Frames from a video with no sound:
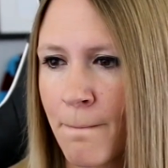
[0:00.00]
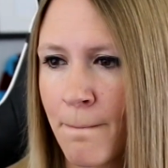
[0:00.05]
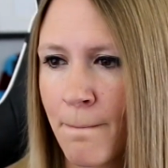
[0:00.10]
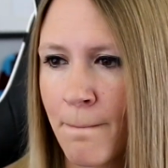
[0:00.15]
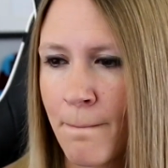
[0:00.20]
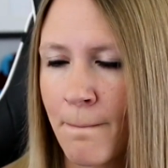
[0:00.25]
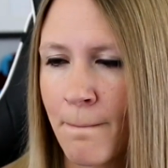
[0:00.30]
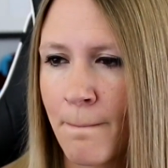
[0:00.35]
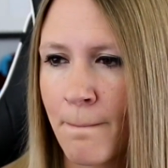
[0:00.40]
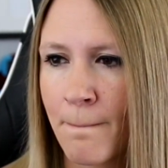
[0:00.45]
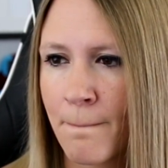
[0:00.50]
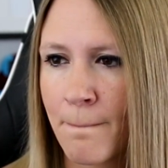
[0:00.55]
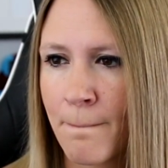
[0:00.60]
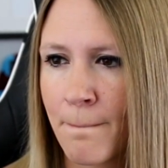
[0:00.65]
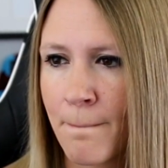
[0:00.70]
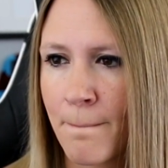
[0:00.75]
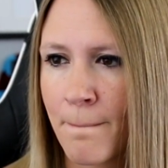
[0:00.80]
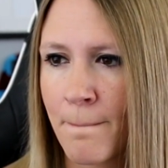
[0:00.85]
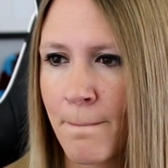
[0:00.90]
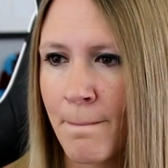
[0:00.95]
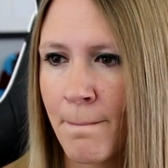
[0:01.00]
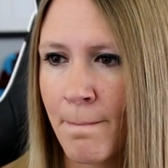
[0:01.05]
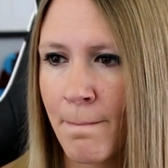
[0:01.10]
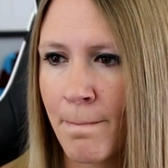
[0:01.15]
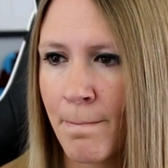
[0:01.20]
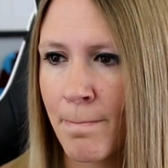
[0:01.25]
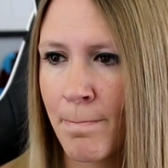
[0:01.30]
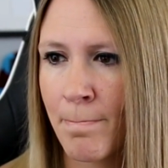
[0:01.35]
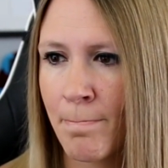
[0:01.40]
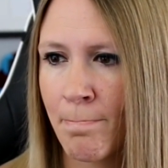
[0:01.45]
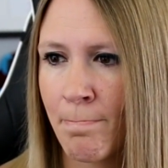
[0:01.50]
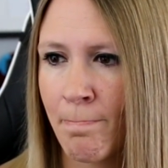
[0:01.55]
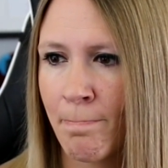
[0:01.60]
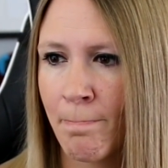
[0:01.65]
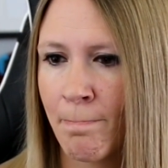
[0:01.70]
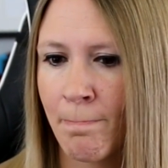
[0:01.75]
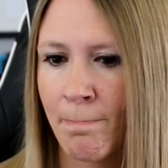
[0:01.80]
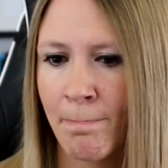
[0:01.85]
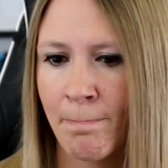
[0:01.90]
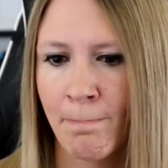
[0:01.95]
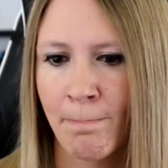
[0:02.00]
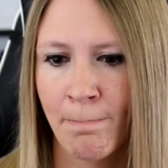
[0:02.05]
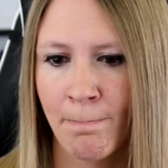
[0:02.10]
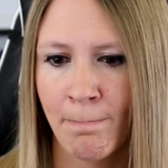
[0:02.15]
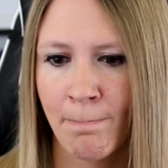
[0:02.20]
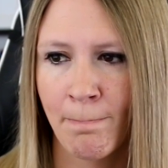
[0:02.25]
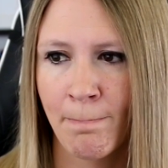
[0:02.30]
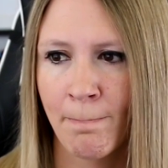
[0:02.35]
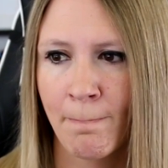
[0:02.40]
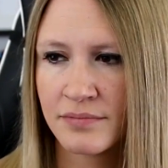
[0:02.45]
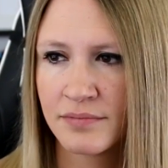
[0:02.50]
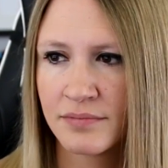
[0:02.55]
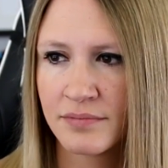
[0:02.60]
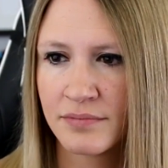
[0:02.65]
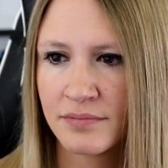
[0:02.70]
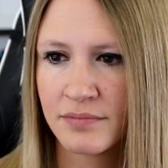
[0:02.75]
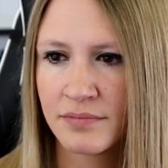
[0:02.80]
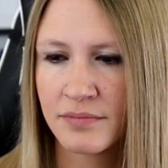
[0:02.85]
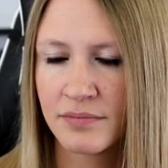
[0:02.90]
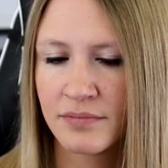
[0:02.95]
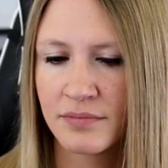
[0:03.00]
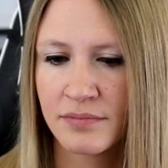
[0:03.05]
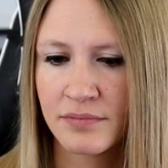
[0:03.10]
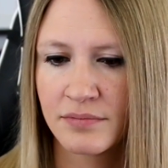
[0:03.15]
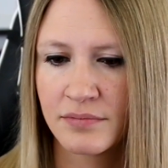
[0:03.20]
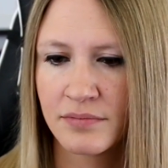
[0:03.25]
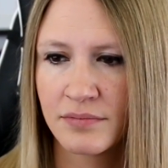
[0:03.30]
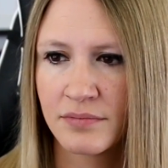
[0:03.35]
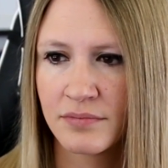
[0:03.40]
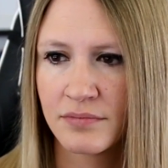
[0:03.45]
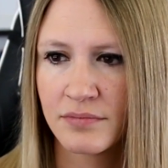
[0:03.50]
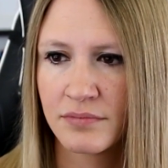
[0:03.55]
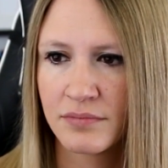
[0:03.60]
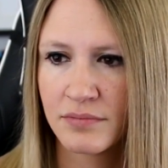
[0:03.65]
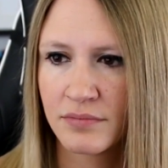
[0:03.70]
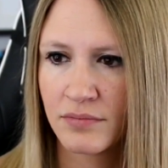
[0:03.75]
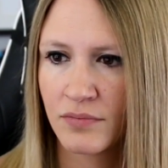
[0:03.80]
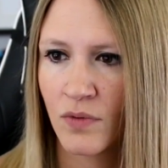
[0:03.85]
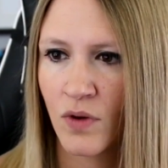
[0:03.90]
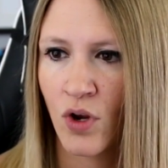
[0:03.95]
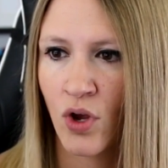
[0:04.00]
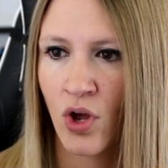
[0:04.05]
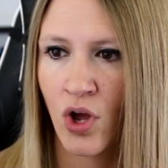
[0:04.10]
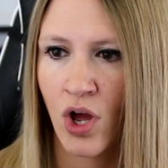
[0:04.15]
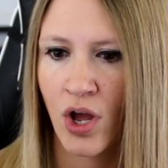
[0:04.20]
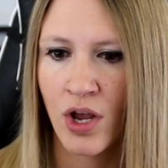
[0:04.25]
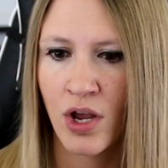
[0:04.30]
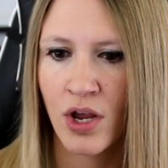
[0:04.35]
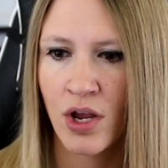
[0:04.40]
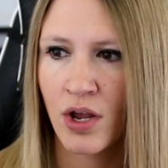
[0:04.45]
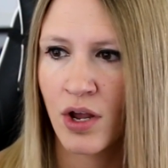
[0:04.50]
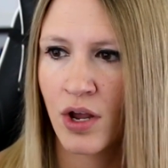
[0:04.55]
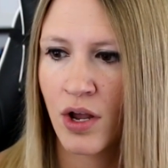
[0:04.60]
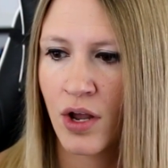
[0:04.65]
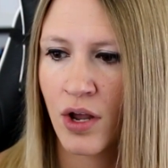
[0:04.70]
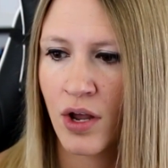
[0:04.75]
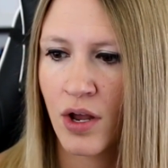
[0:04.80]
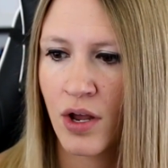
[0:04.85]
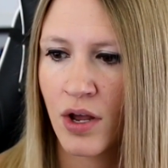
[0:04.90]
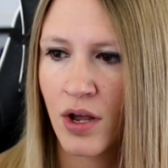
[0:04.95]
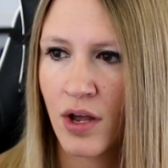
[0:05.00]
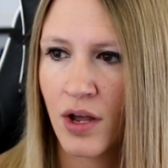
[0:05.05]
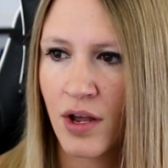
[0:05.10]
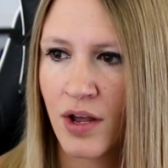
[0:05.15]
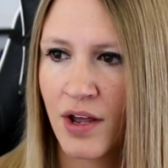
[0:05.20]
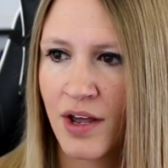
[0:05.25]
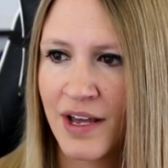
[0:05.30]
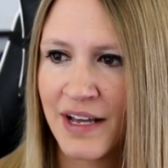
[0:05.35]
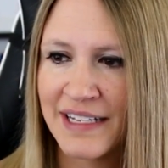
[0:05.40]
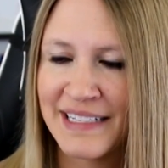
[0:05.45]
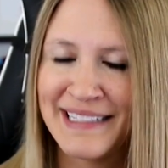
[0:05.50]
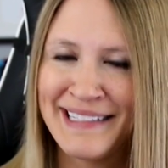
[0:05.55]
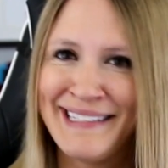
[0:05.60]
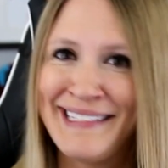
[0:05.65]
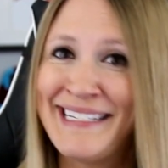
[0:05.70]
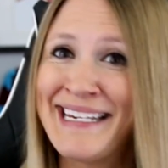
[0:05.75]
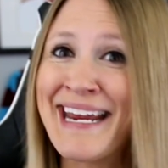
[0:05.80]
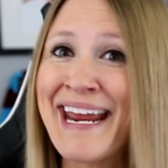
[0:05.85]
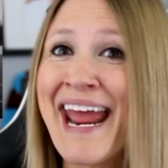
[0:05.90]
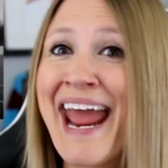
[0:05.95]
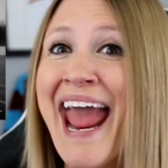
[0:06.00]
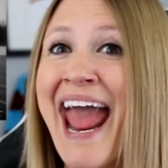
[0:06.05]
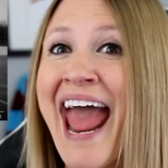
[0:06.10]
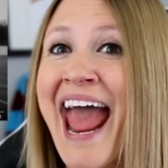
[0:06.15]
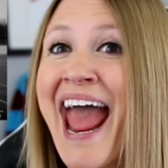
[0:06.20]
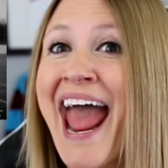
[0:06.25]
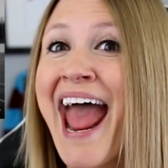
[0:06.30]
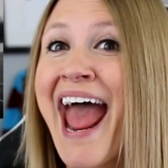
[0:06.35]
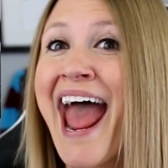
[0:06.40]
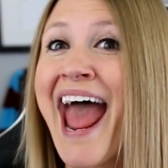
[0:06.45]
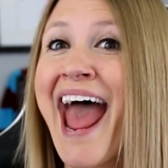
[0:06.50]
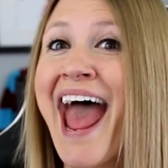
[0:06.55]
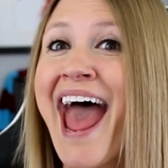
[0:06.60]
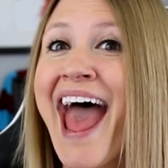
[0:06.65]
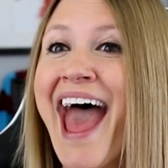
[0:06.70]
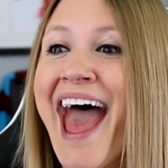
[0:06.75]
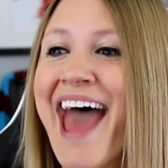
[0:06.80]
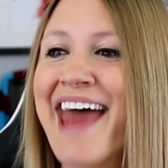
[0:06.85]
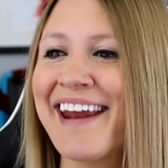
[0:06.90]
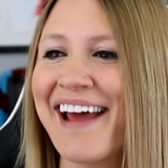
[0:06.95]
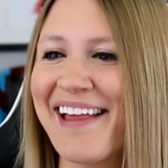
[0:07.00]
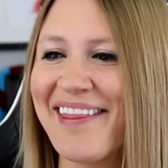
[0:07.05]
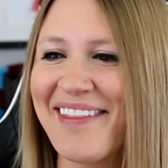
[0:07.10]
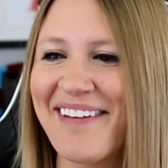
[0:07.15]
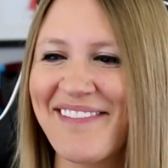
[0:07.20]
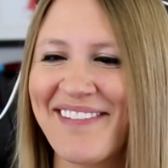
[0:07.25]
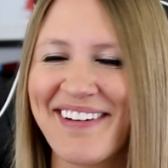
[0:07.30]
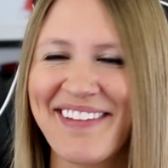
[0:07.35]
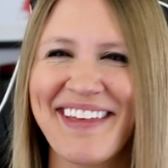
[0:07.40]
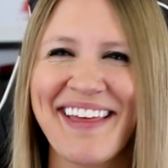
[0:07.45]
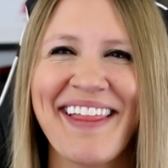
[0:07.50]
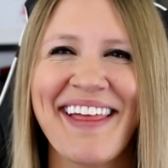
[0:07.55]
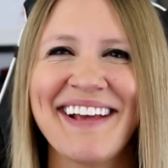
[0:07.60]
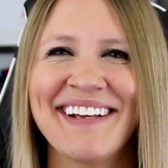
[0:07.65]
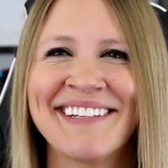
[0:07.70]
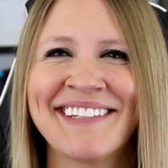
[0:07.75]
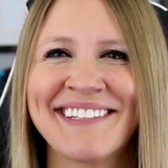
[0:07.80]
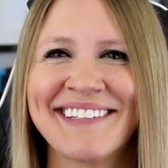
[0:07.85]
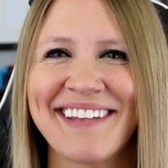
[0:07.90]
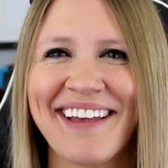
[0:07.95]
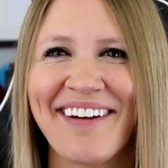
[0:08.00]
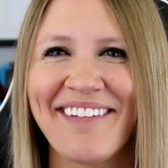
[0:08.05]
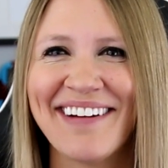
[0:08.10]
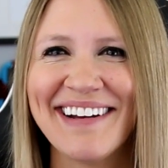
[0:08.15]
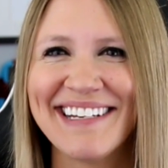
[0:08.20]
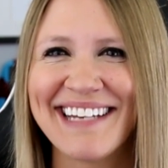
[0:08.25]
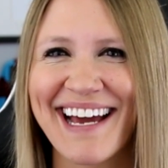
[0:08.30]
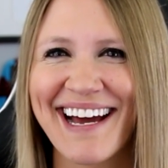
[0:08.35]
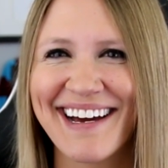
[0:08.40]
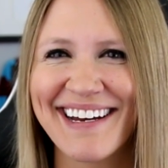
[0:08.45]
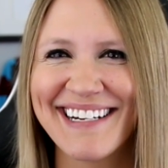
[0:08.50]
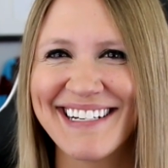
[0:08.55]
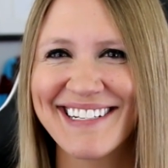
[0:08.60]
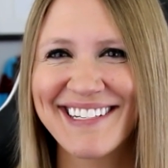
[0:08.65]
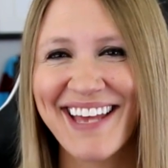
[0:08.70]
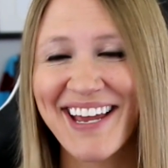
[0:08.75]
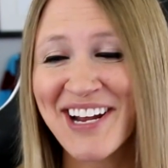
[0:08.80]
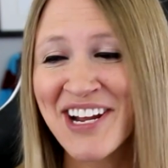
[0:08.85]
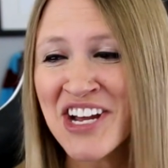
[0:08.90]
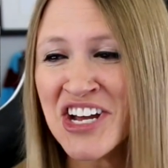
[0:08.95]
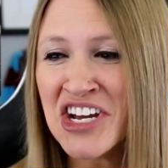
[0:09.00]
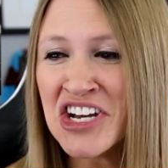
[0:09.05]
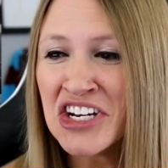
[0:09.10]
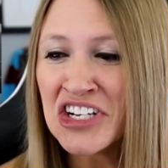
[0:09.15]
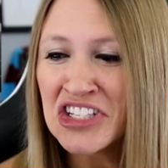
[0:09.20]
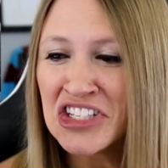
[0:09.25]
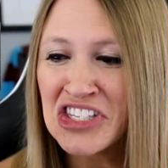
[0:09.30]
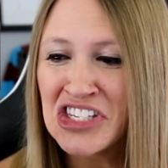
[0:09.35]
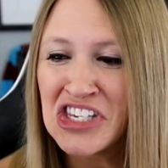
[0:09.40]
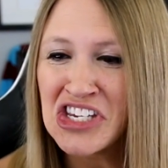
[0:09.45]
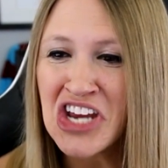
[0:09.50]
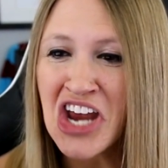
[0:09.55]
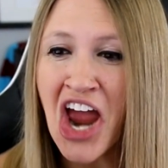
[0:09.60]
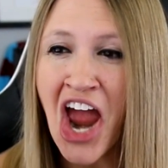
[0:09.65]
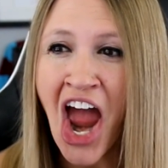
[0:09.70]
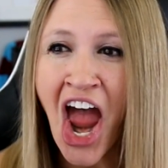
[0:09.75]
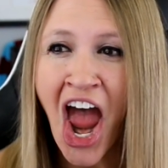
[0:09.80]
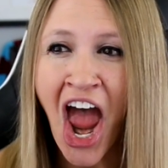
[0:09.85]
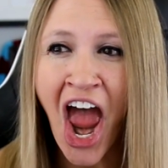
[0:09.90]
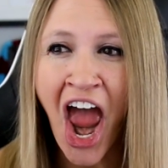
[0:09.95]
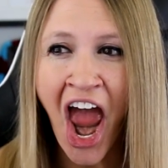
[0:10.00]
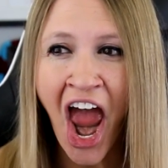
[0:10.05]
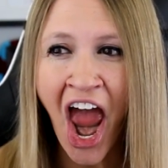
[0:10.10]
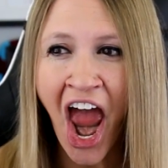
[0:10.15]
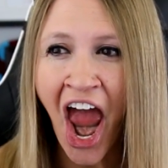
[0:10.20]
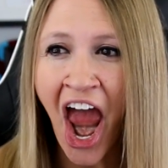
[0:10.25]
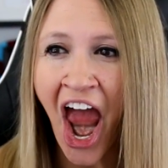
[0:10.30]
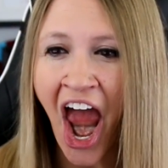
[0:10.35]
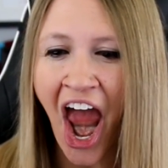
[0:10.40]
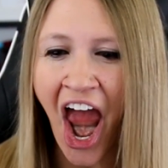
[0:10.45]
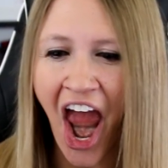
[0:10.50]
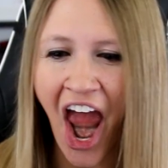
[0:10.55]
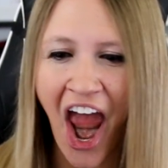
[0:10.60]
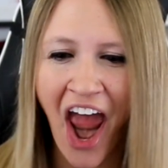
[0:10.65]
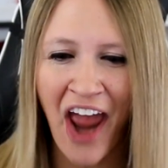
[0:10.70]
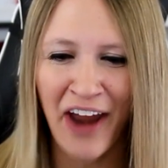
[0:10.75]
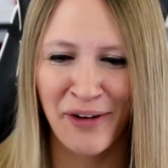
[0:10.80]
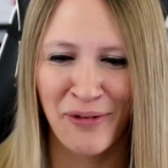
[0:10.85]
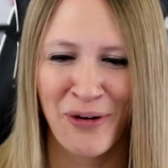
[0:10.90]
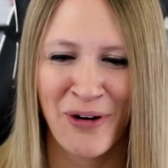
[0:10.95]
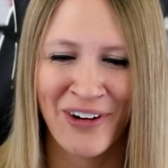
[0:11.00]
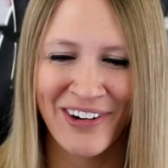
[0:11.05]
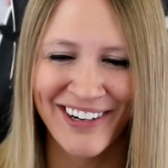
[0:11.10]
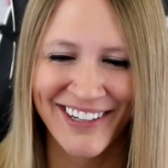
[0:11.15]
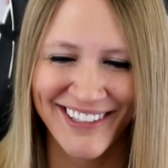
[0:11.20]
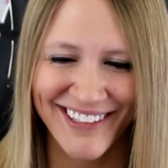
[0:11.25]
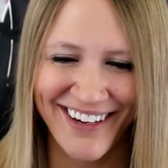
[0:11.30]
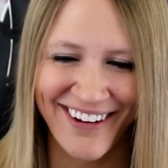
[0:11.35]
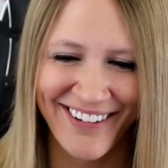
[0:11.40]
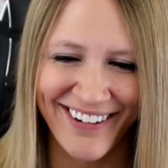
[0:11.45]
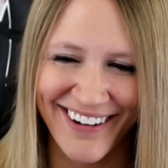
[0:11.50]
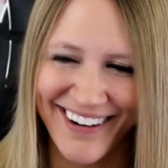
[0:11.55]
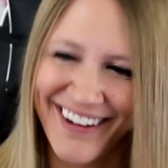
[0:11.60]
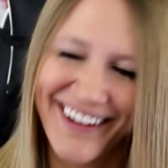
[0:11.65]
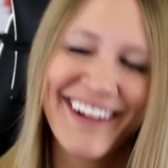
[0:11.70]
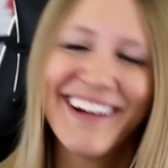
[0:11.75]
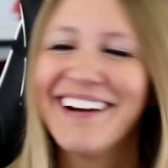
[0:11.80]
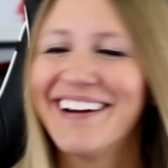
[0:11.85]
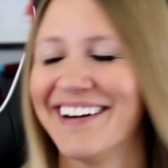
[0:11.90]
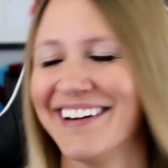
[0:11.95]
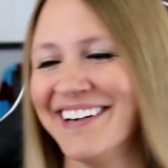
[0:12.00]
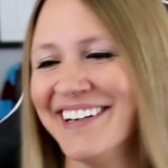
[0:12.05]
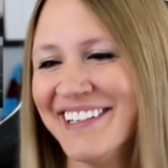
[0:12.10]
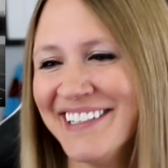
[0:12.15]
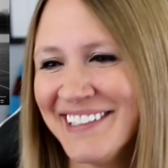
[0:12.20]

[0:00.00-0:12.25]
I'm a fucking lion, I'm the one. Stop till I'm dead. Ice in my veins in my head. Dad! I love how they like slow it down. He's like, dad, what is going on here?